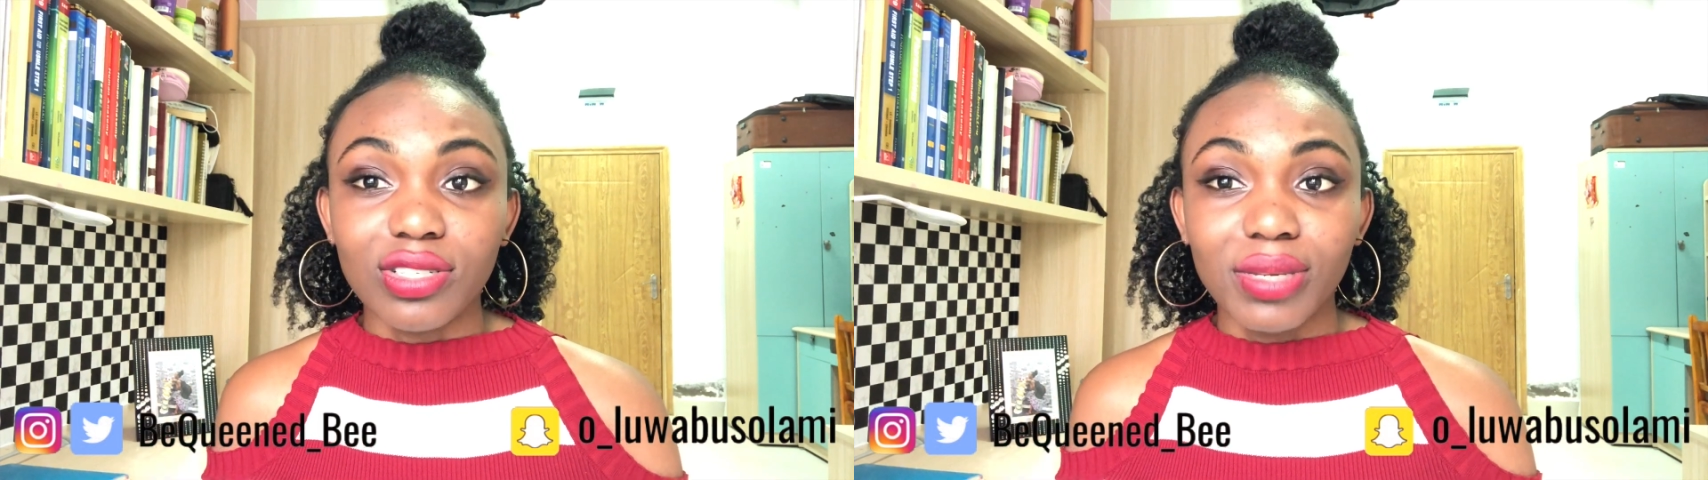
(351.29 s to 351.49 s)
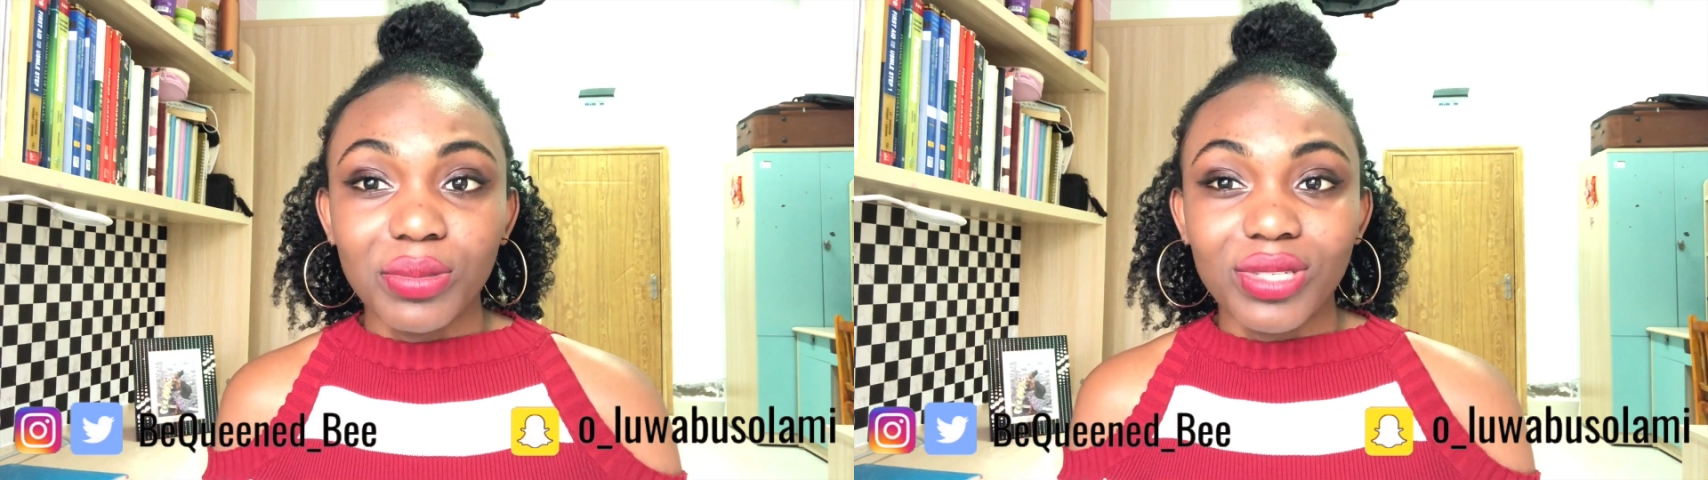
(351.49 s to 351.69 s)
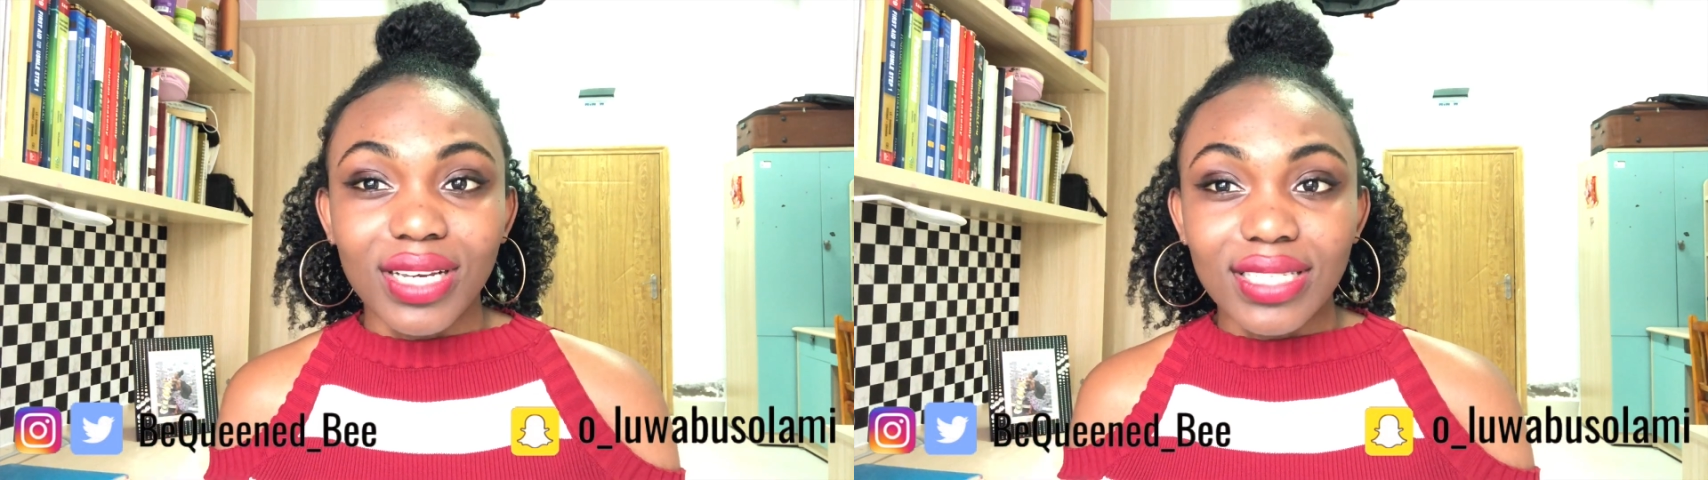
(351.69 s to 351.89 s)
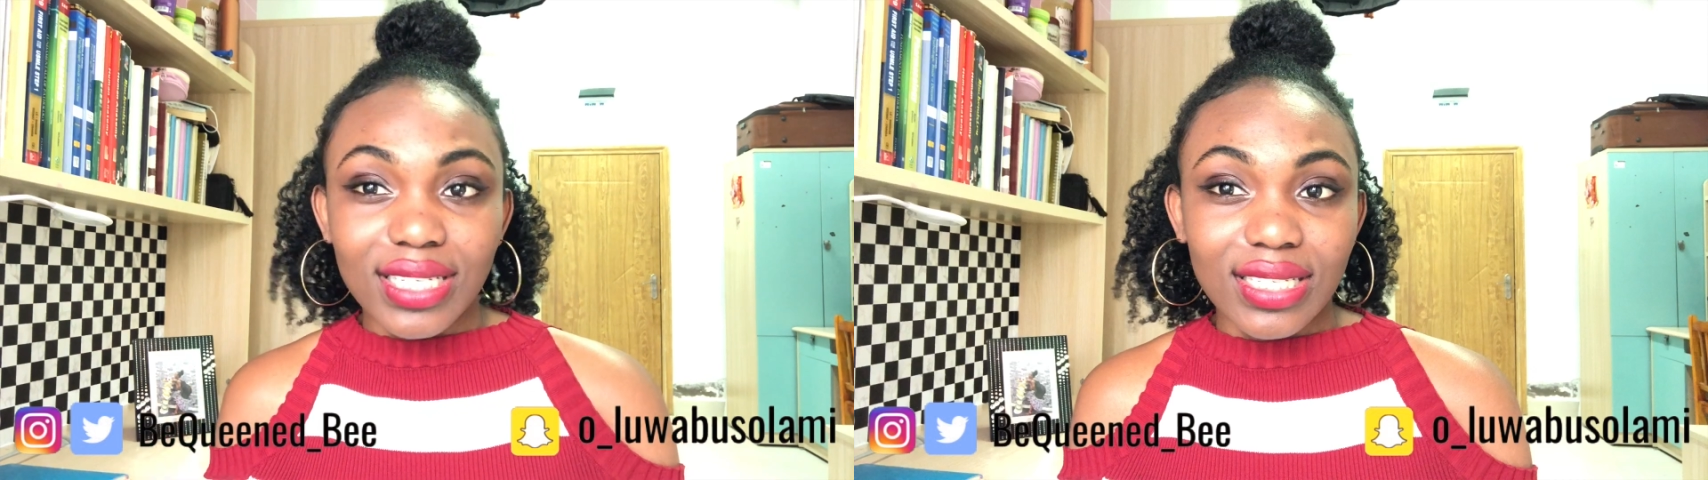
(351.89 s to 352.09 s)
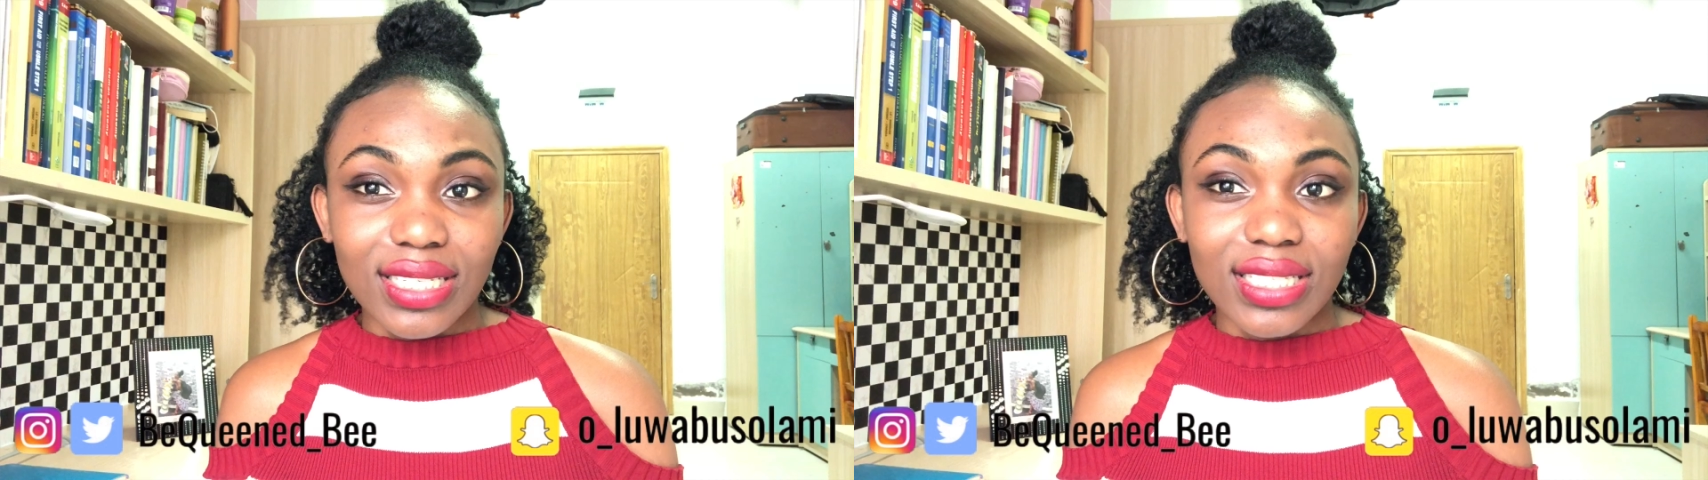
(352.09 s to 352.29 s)
to be able to
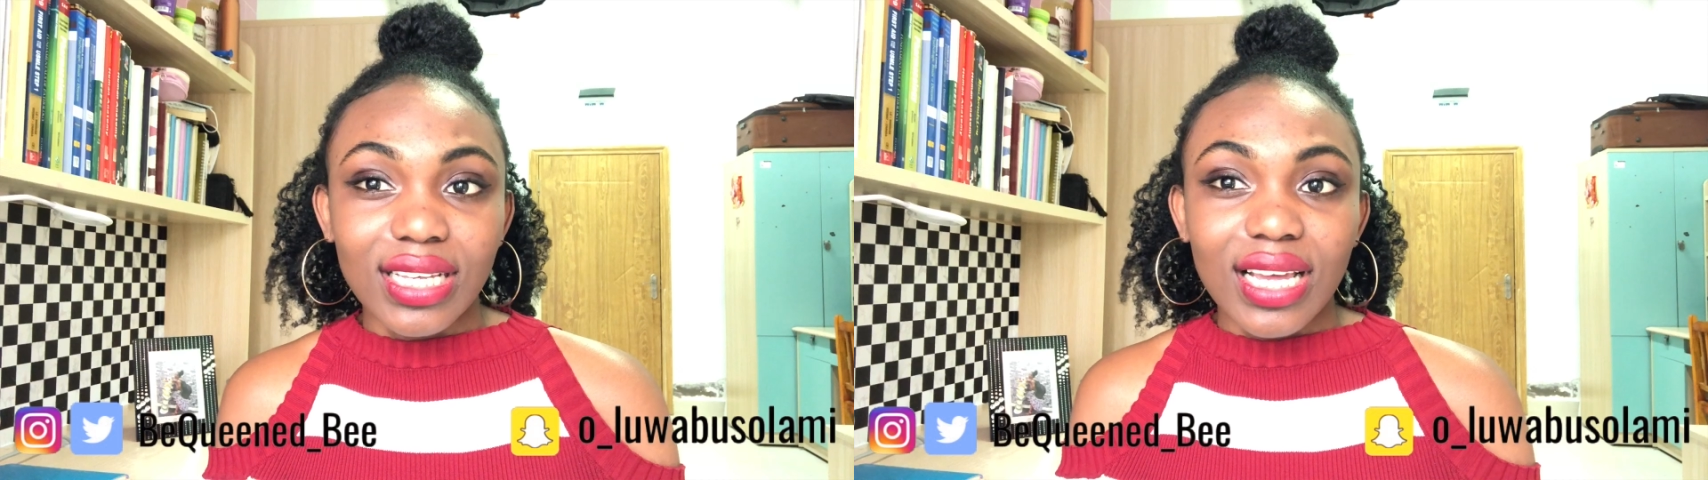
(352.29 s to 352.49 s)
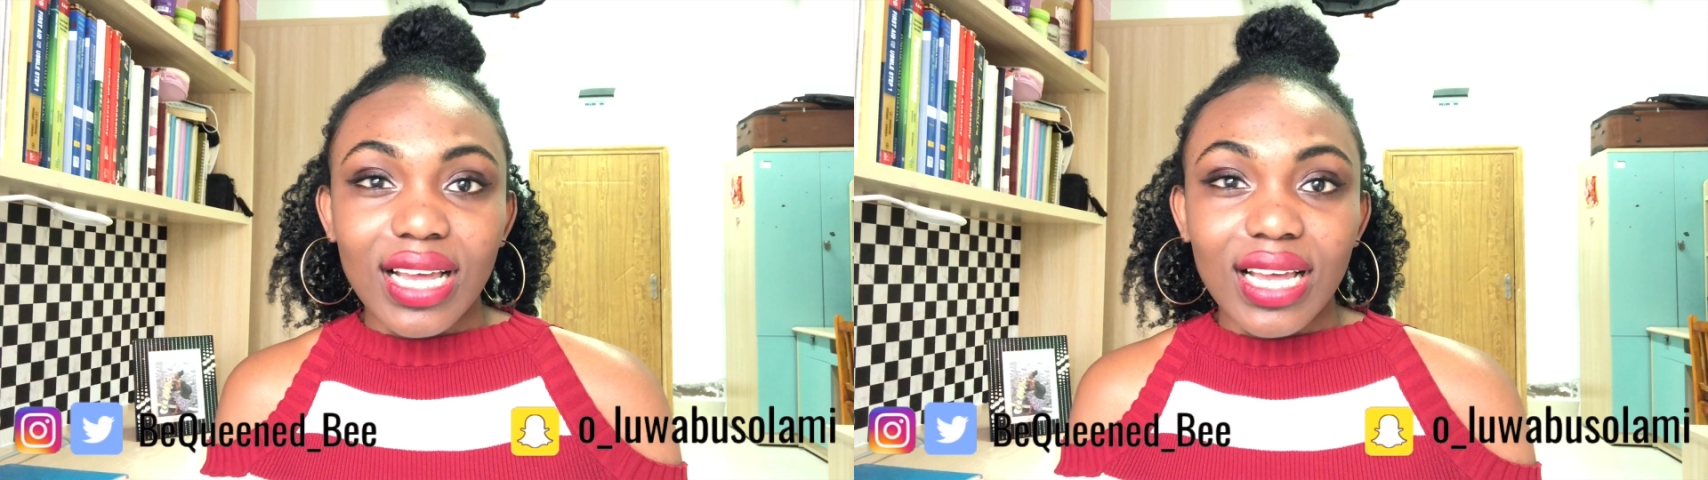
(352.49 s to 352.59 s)
access it.